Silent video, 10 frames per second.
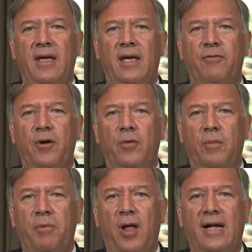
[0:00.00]
if there
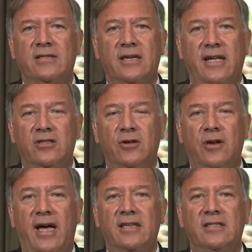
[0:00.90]
were plots against the
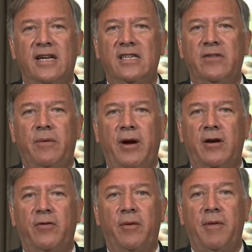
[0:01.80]
United States of
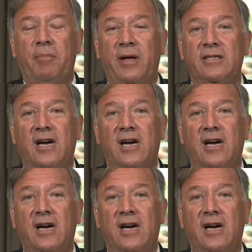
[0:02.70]
America from that place.